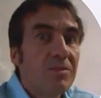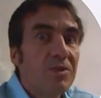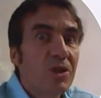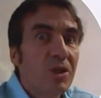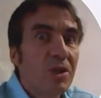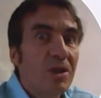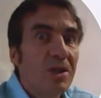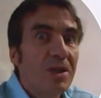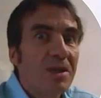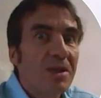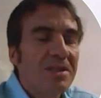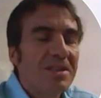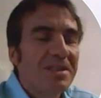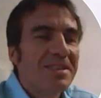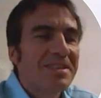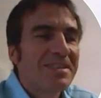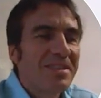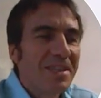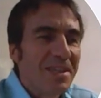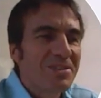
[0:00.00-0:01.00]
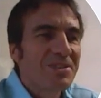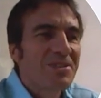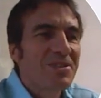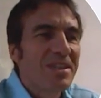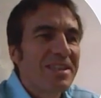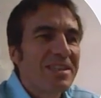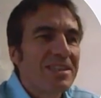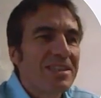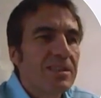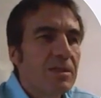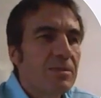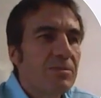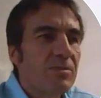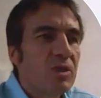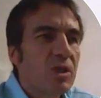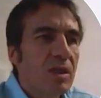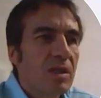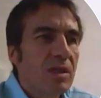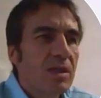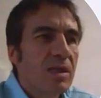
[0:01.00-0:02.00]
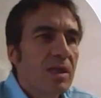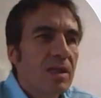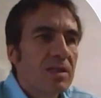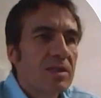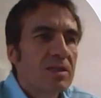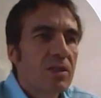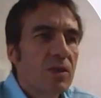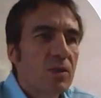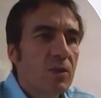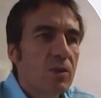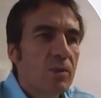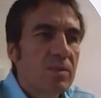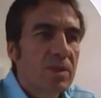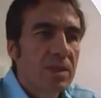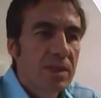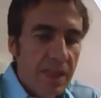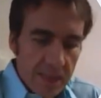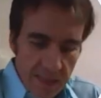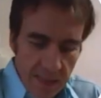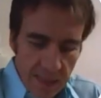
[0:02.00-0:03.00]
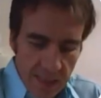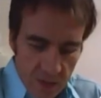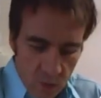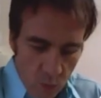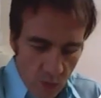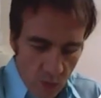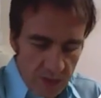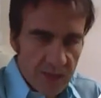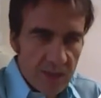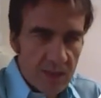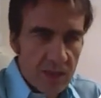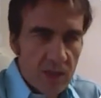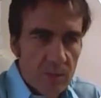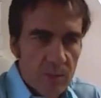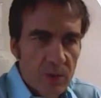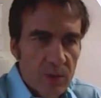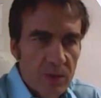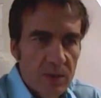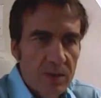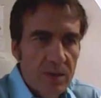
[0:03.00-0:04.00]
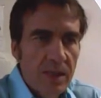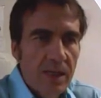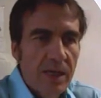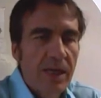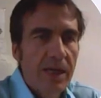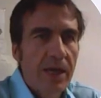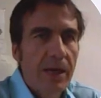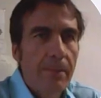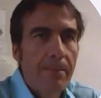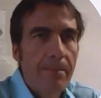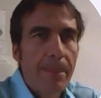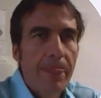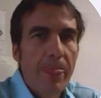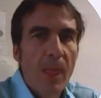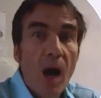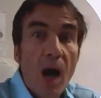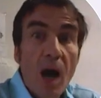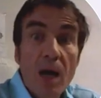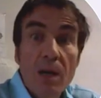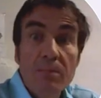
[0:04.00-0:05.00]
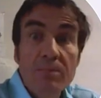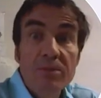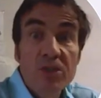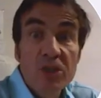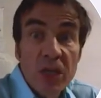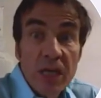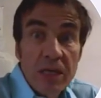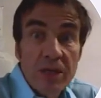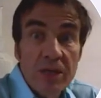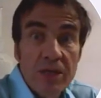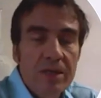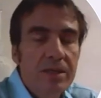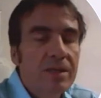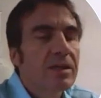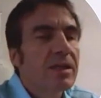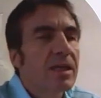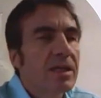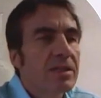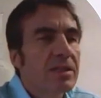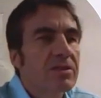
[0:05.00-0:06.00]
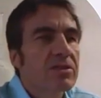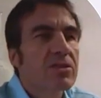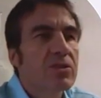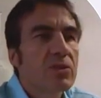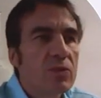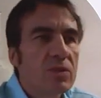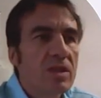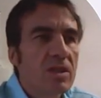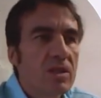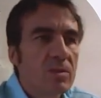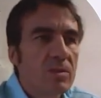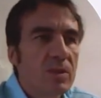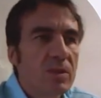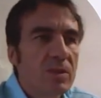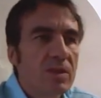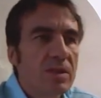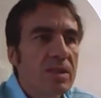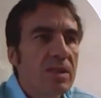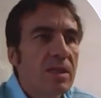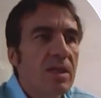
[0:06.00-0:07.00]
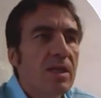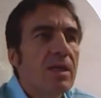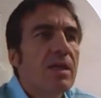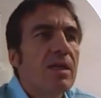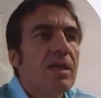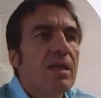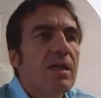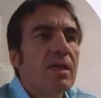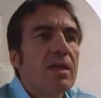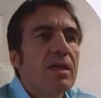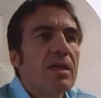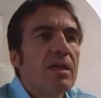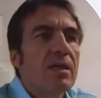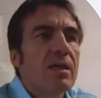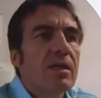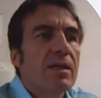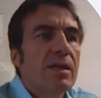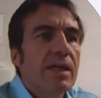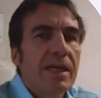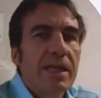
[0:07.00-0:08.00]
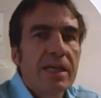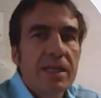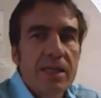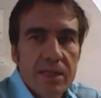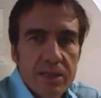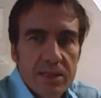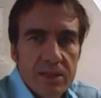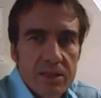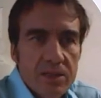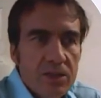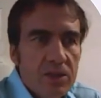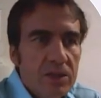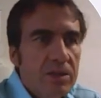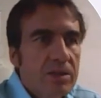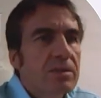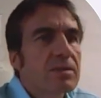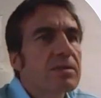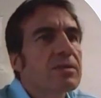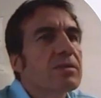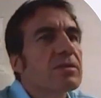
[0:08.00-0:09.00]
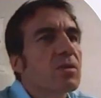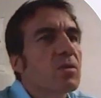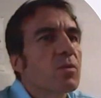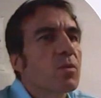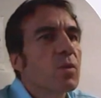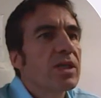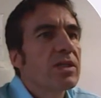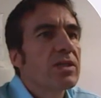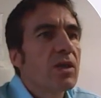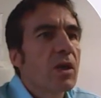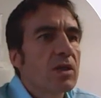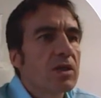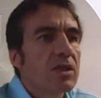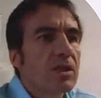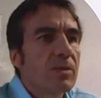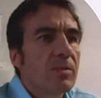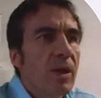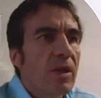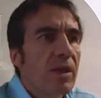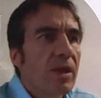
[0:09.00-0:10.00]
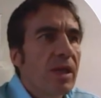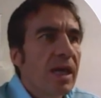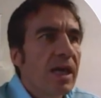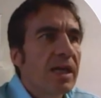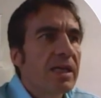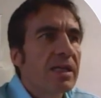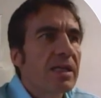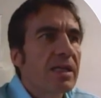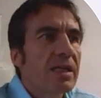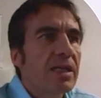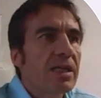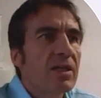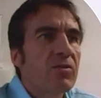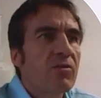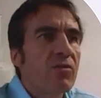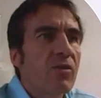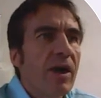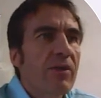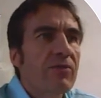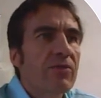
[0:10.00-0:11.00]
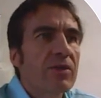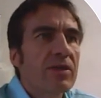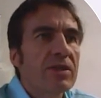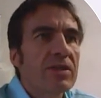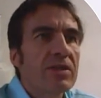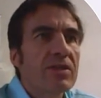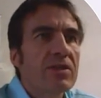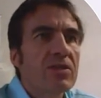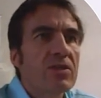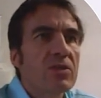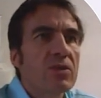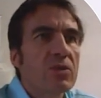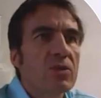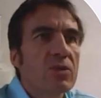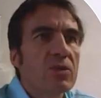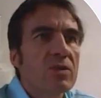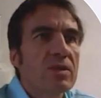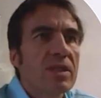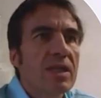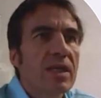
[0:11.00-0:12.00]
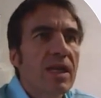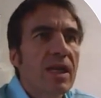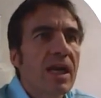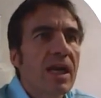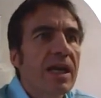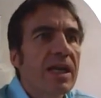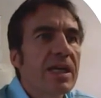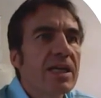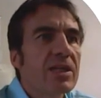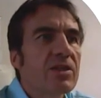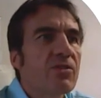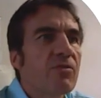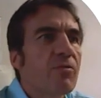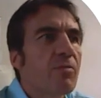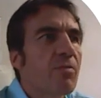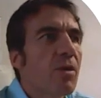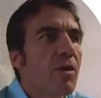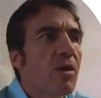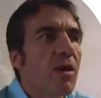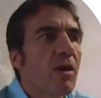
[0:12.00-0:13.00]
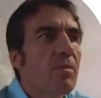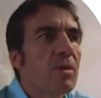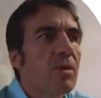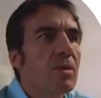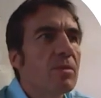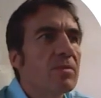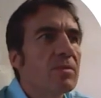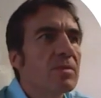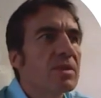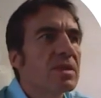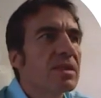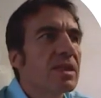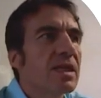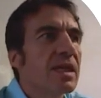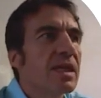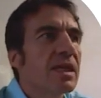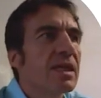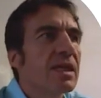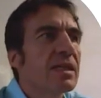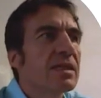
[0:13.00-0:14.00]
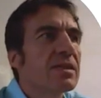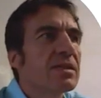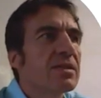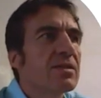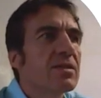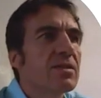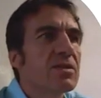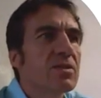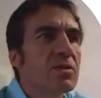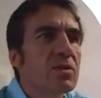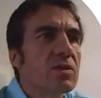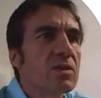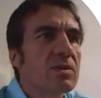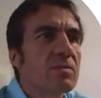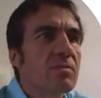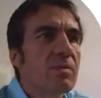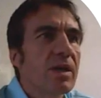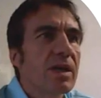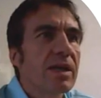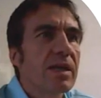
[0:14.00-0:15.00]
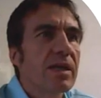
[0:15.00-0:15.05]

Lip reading: Imjal, that's right, imjal. So seat has one syllable, armchair has two syllables in English. So we talked about that in reference to kind of problems that students